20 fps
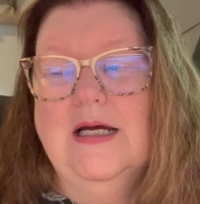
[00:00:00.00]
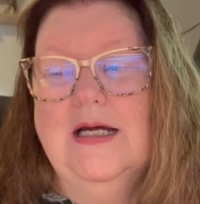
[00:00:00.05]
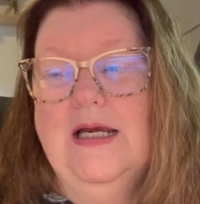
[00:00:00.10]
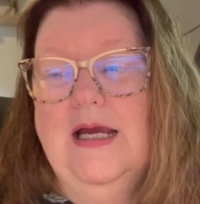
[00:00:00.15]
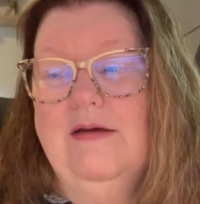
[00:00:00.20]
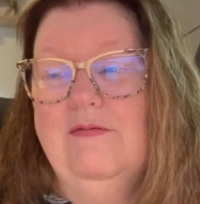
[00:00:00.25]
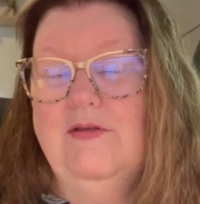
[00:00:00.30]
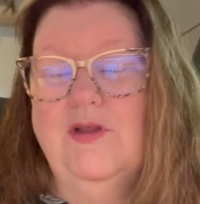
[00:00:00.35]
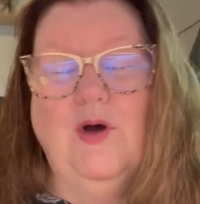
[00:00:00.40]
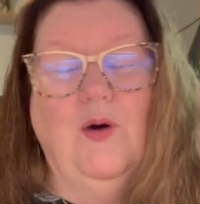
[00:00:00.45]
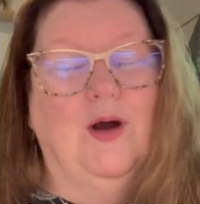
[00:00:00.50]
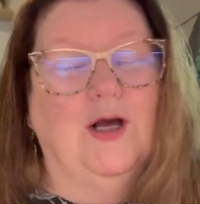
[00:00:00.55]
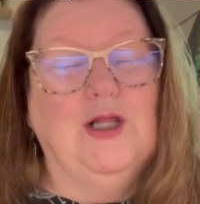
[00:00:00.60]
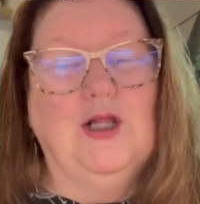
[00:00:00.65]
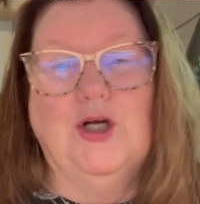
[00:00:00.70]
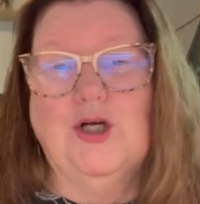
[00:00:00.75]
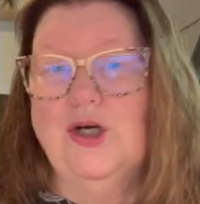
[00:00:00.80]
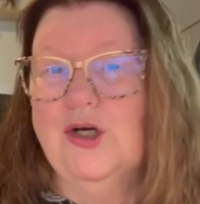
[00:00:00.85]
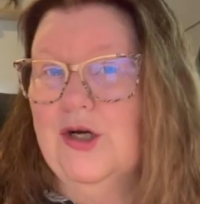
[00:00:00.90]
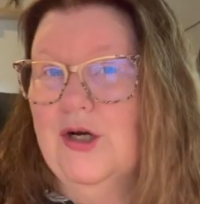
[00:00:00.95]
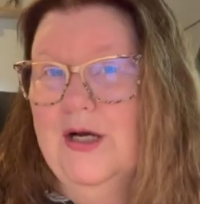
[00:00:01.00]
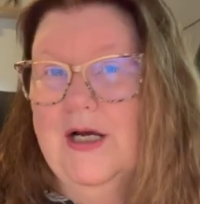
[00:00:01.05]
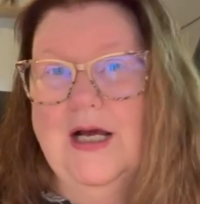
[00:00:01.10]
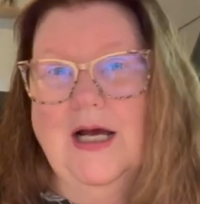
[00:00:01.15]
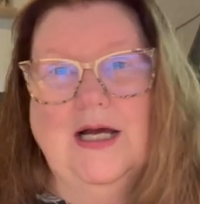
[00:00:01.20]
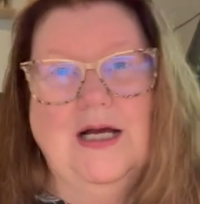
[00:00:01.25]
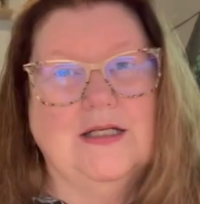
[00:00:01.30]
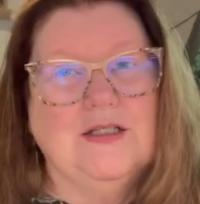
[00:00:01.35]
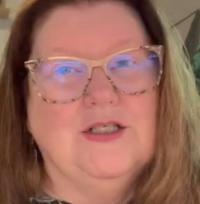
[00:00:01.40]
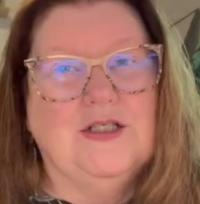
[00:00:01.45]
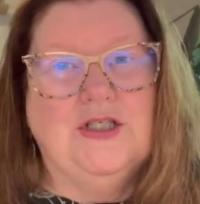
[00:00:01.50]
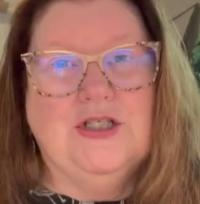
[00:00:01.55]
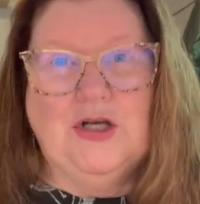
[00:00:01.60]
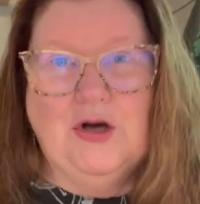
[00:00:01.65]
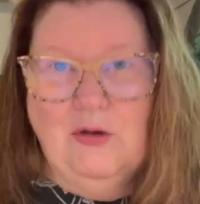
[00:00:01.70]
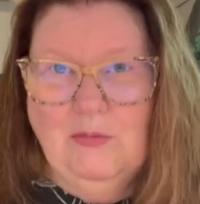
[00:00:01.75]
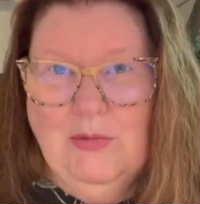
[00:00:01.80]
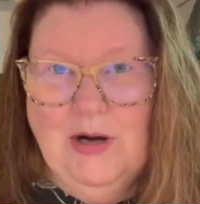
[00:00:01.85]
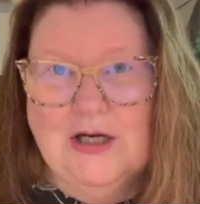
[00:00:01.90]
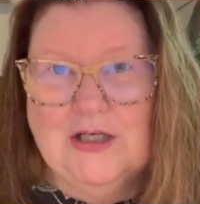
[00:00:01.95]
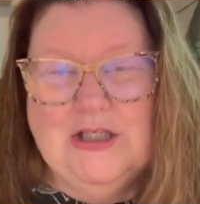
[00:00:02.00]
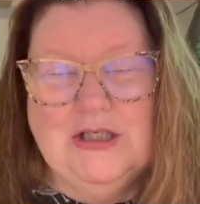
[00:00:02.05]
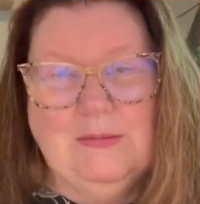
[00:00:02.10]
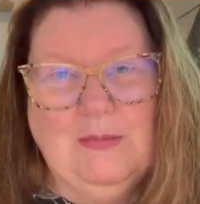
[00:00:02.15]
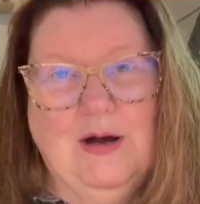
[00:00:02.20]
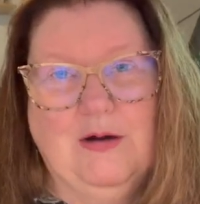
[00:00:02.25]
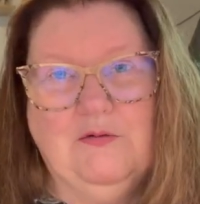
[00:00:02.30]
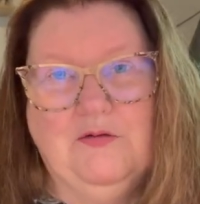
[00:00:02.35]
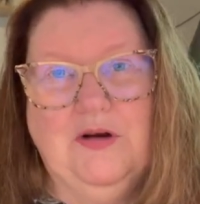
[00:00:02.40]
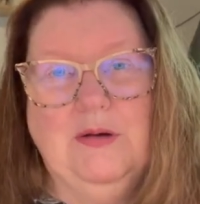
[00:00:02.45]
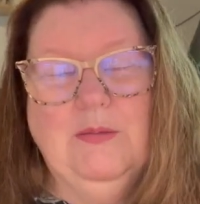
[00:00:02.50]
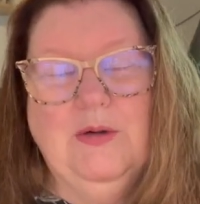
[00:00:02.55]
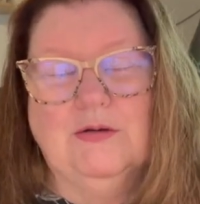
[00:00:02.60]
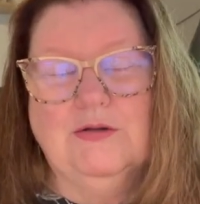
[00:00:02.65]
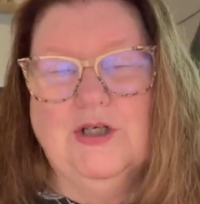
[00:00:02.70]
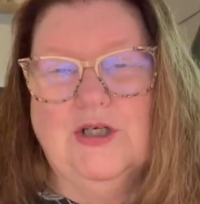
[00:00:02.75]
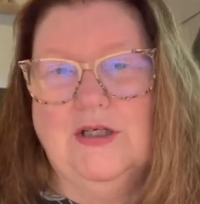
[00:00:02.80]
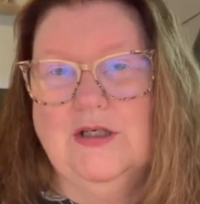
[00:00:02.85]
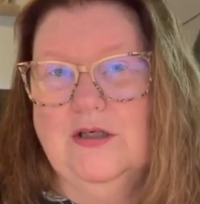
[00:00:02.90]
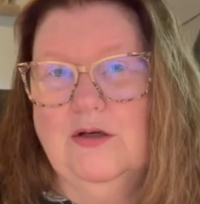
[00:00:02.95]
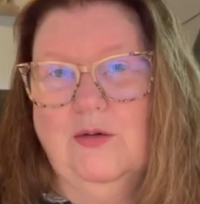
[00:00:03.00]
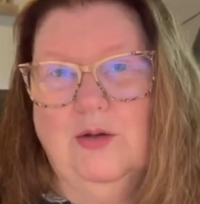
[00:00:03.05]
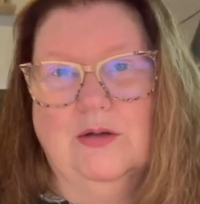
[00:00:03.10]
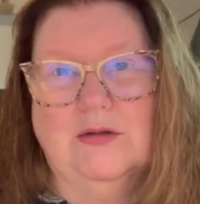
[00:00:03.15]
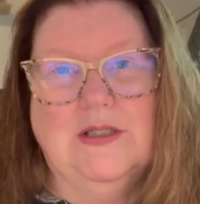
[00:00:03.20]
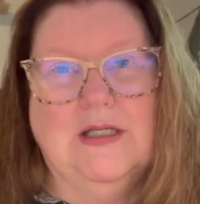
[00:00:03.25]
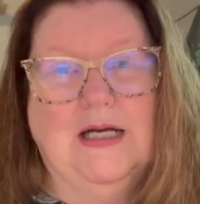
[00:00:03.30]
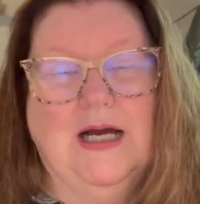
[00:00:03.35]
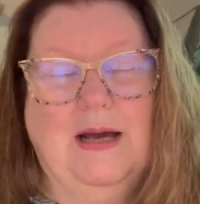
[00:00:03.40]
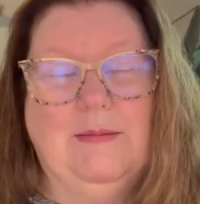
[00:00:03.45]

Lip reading: even though I learned so much about free motion quilting.